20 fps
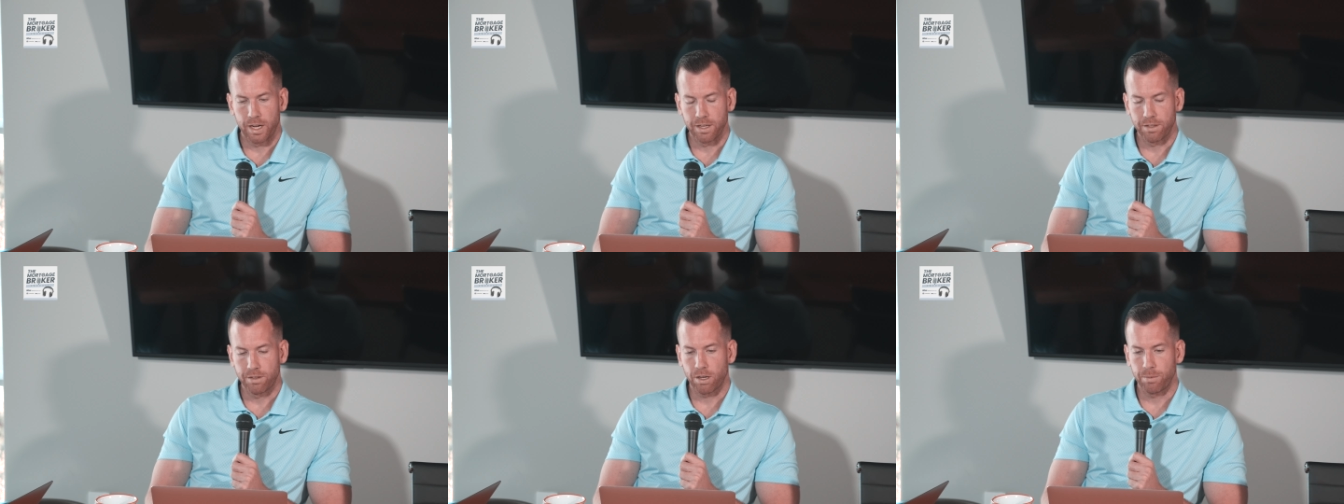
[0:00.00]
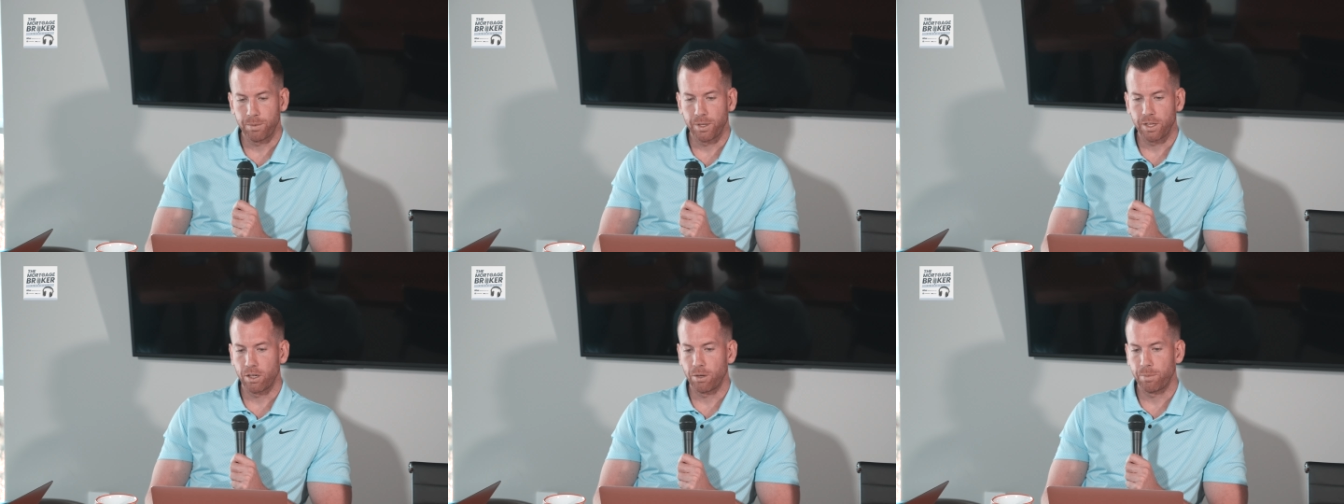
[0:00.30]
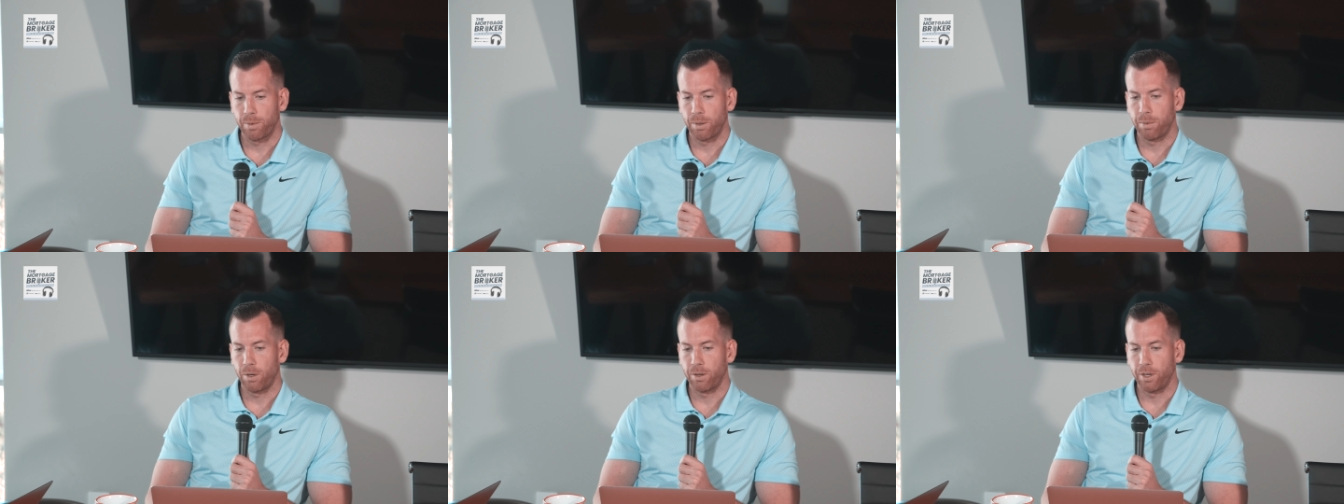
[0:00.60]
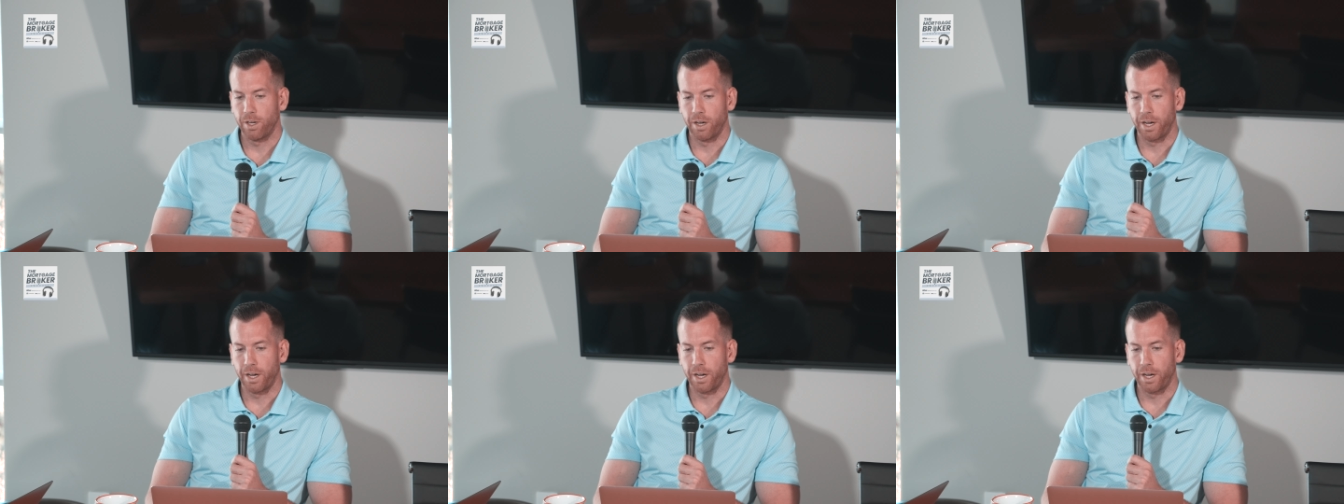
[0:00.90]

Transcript: Tell me a little bit about your